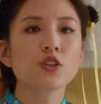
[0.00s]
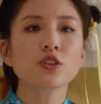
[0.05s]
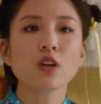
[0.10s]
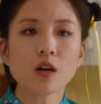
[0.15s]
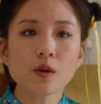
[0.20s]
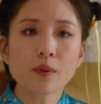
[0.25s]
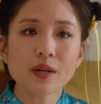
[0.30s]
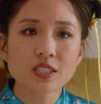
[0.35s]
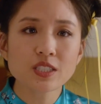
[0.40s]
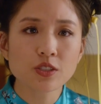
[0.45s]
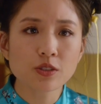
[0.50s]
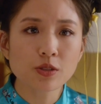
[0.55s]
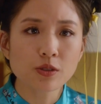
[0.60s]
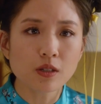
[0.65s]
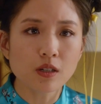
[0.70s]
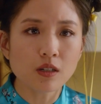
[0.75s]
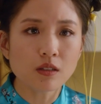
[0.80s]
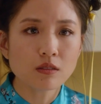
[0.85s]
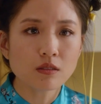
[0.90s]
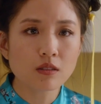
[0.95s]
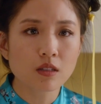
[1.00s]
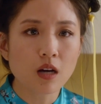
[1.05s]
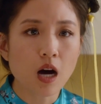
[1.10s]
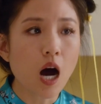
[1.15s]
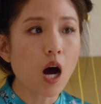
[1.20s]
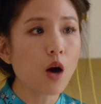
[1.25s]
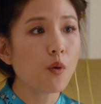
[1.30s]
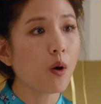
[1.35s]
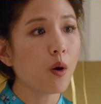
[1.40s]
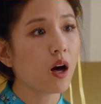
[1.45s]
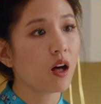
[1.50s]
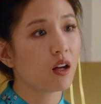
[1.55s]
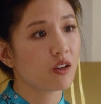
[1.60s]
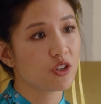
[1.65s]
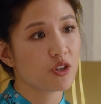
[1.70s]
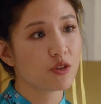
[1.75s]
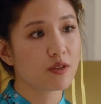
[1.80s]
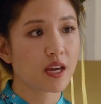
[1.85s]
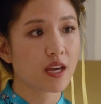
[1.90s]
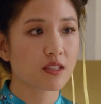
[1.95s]
You know what's cool? A wall
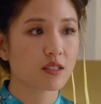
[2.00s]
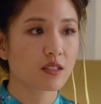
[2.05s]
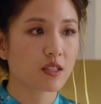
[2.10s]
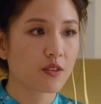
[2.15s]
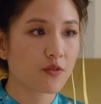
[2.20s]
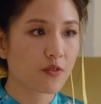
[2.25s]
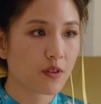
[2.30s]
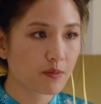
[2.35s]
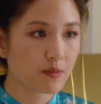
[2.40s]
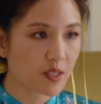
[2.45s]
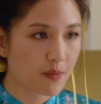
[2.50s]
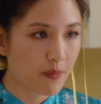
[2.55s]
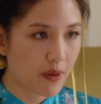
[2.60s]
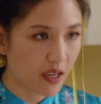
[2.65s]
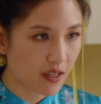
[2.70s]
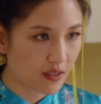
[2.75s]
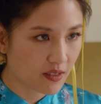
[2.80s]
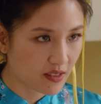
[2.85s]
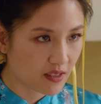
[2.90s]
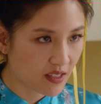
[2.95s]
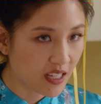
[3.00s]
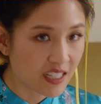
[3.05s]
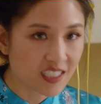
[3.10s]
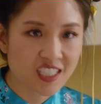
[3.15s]
you can see from space.